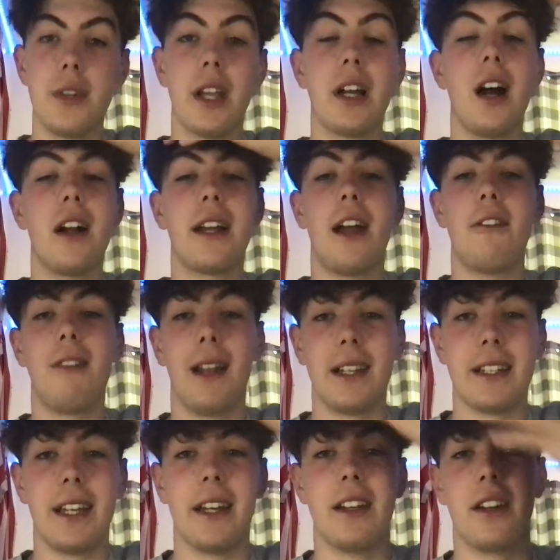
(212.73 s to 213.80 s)
You can't get
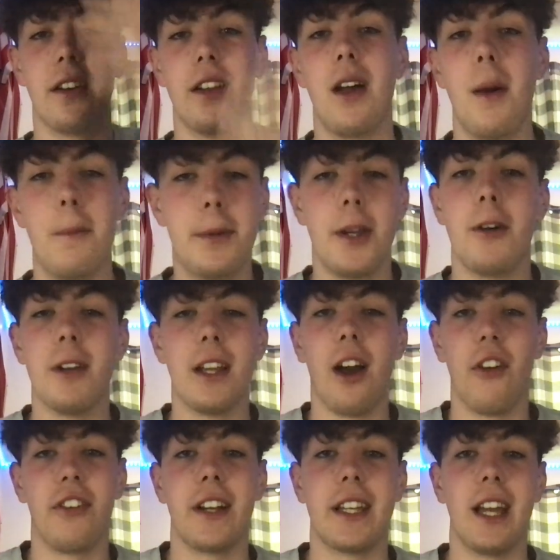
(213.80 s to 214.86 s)
relegated purely
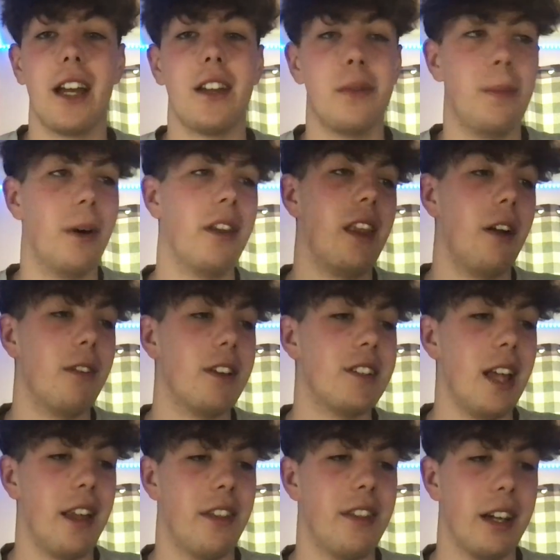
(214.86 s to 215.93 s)
off a kit, but there is
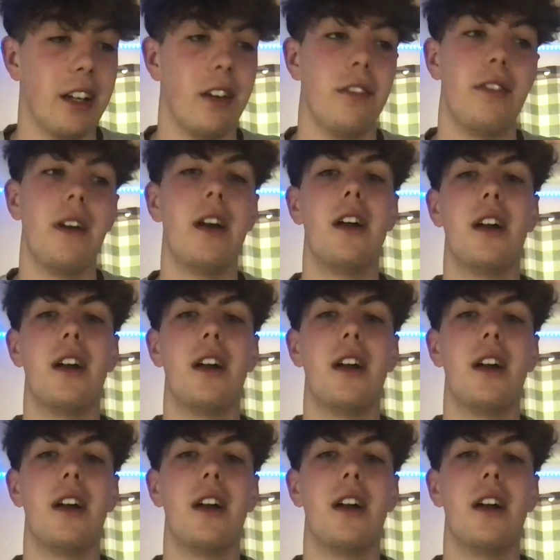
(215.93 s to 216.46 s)
that thing of,